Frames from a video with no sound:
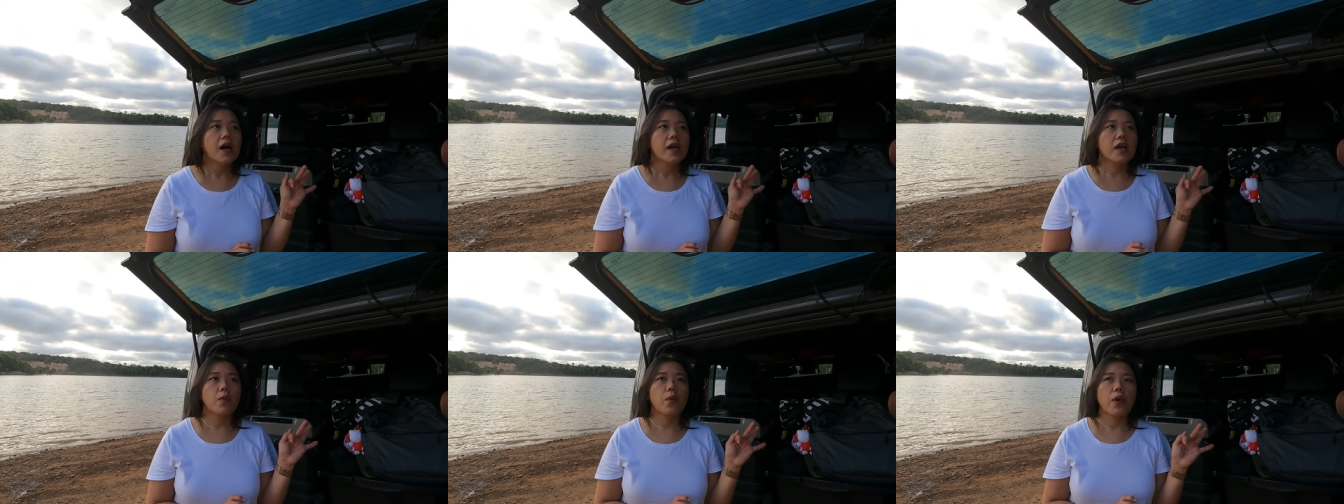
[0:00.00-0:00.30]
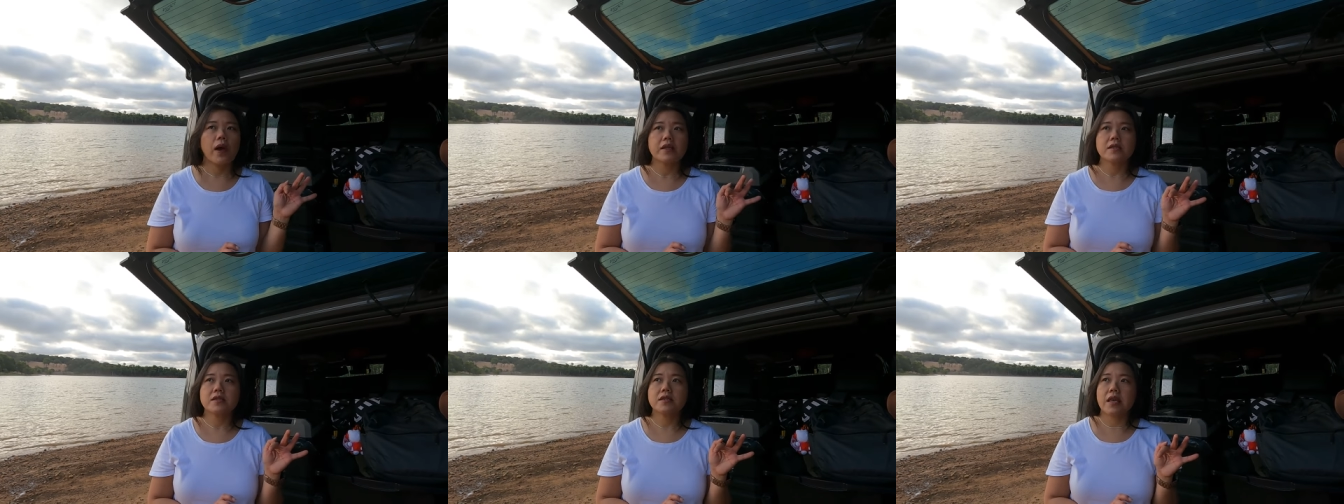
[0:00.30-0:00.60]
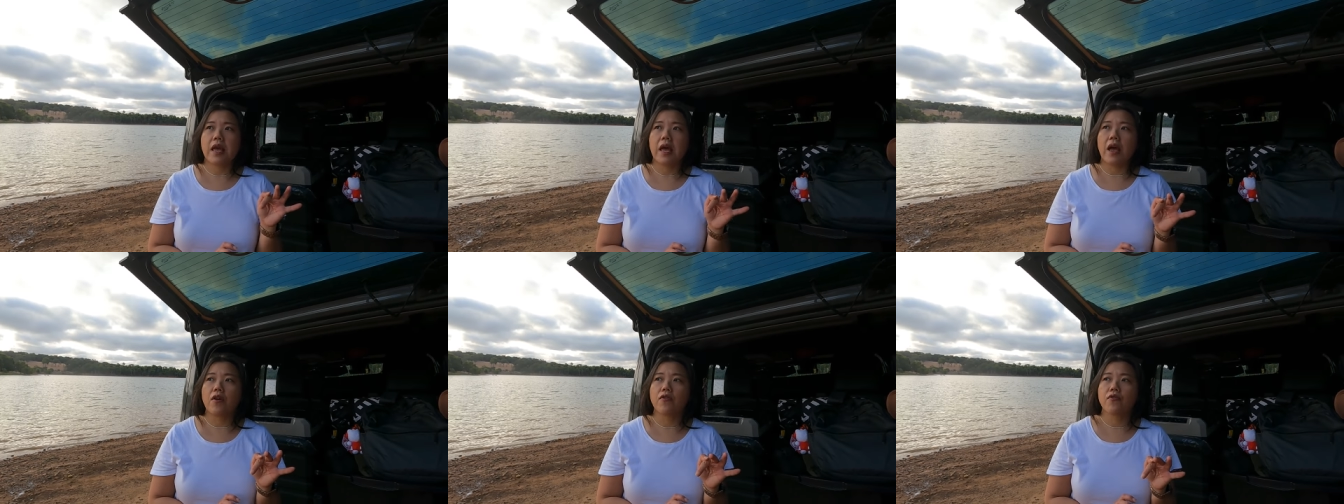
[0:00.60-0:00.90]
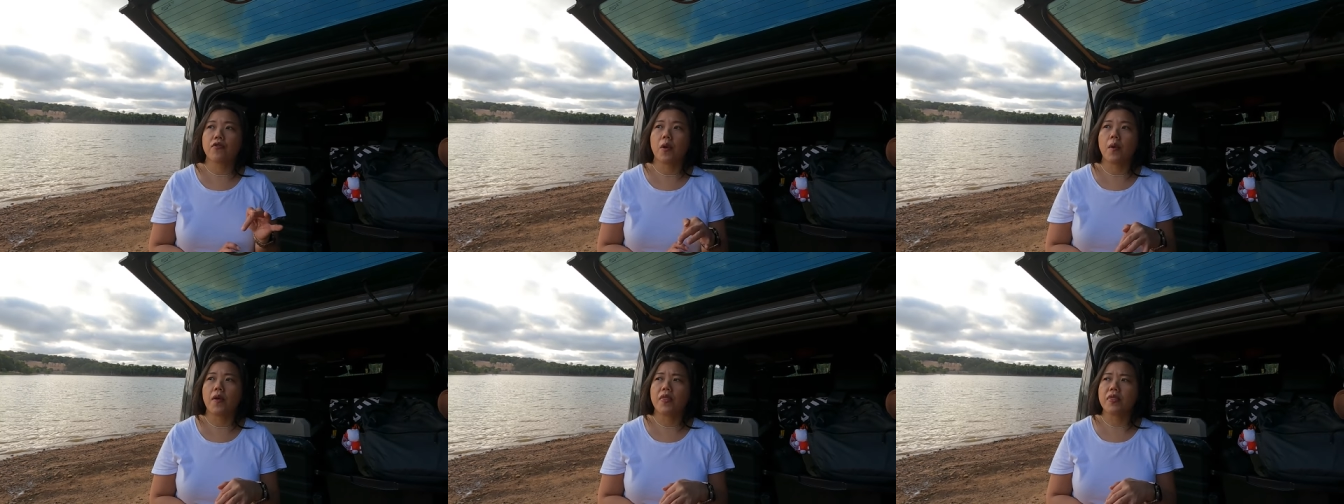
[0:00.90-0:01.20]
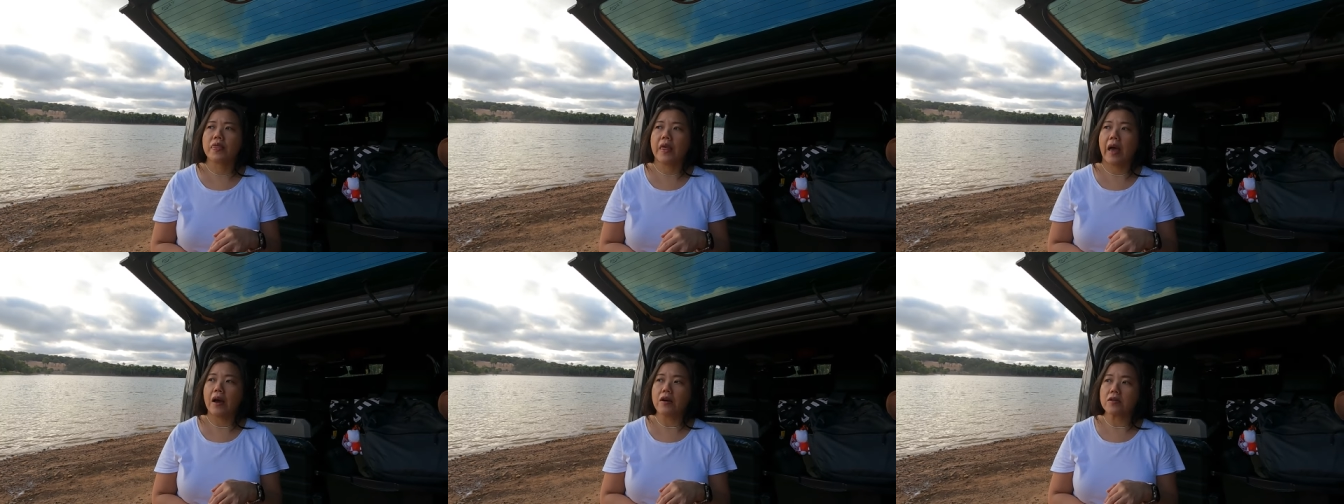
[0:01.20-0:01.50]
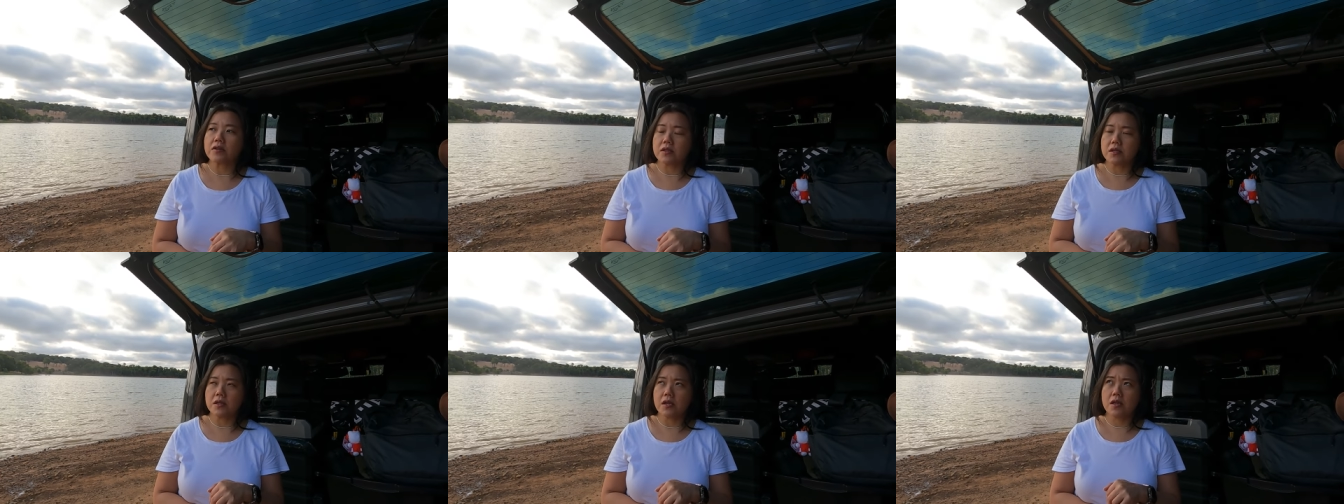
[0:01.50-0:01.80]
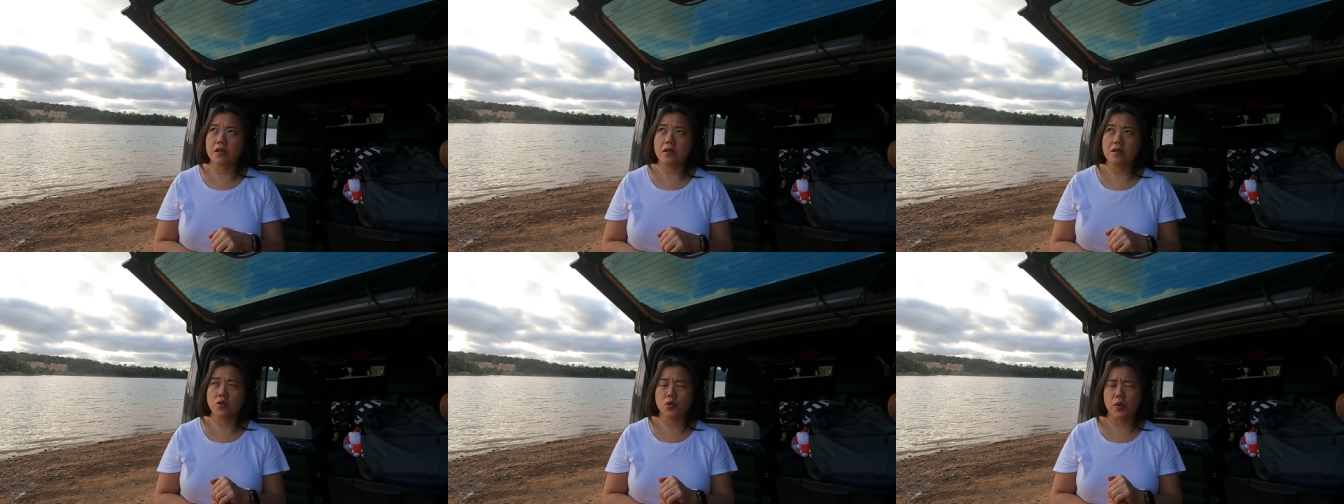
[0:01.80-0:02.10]
It went down from
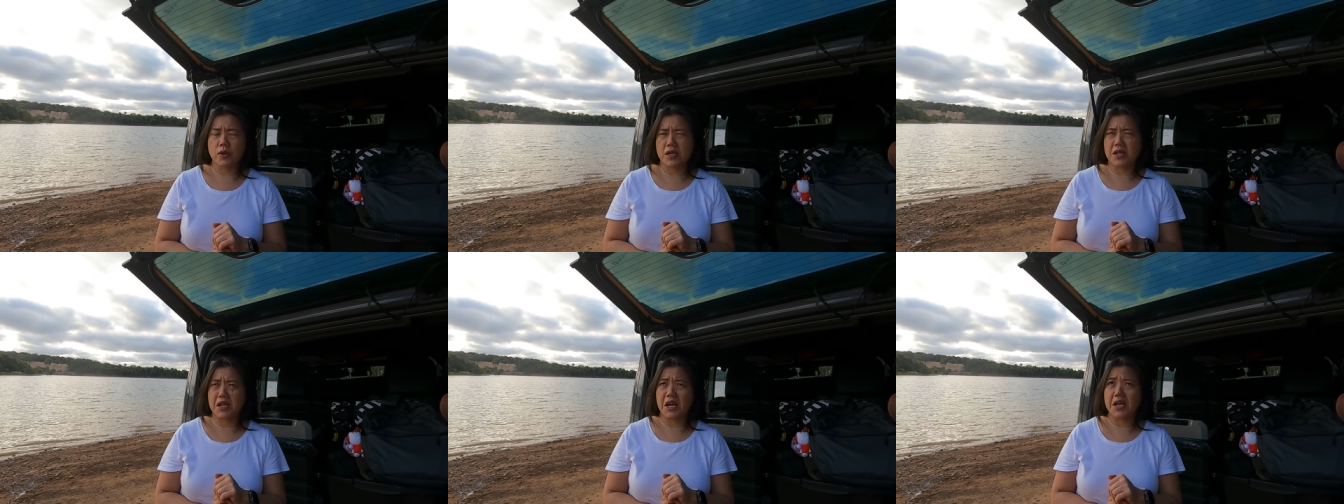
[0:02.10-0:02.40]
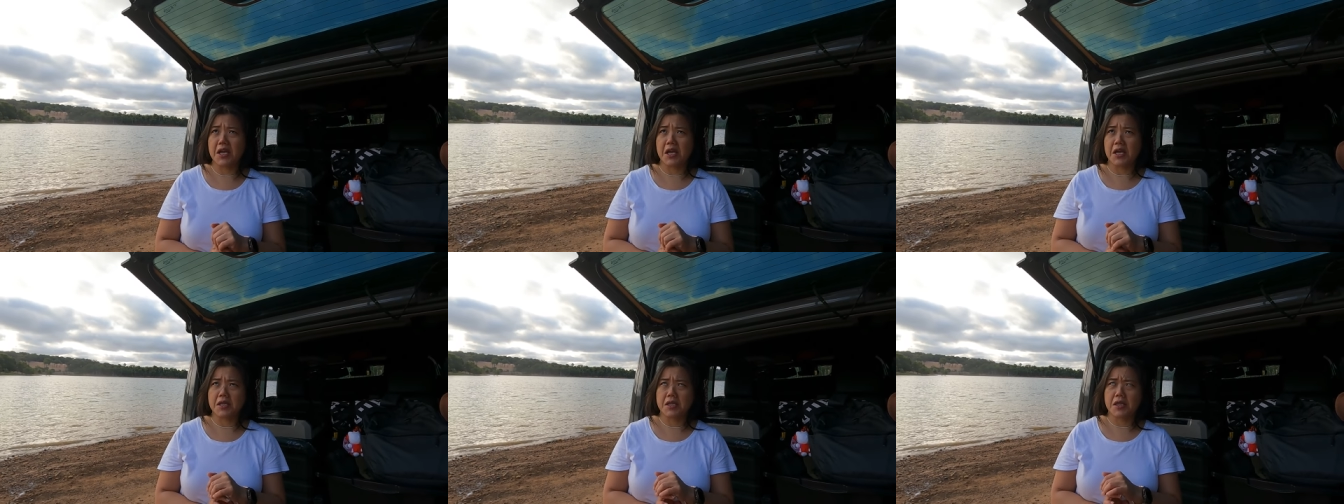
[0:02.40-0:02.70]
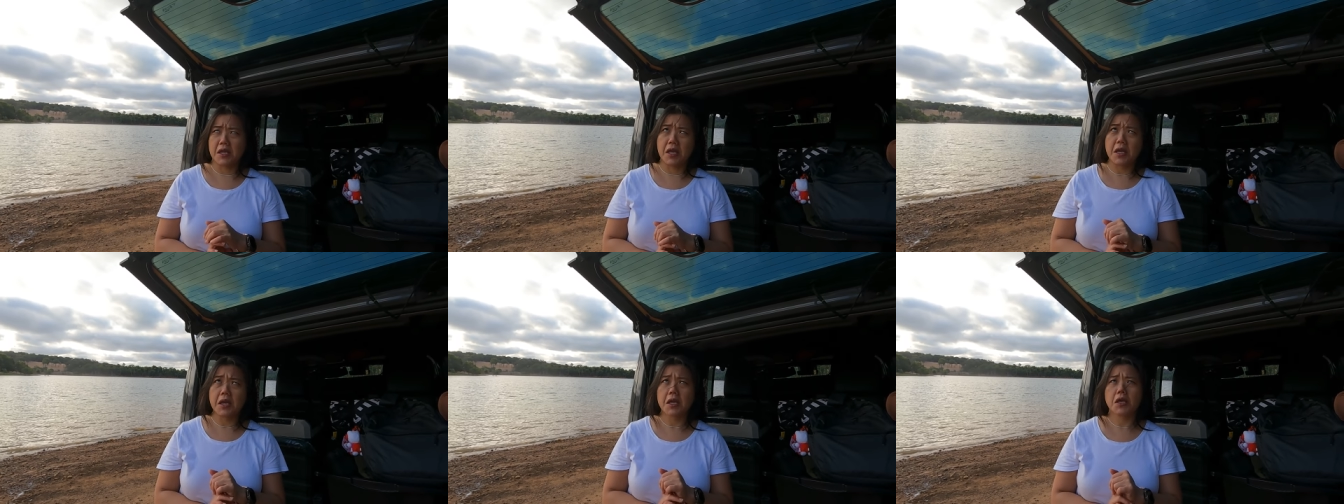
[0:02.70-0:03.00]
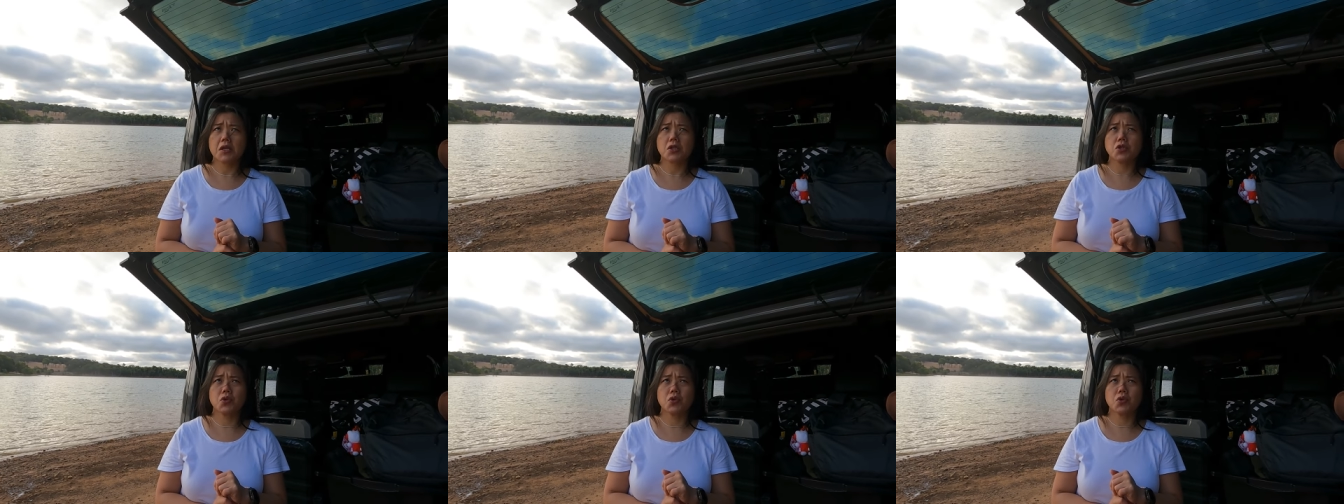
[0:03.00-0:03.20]
1029 I think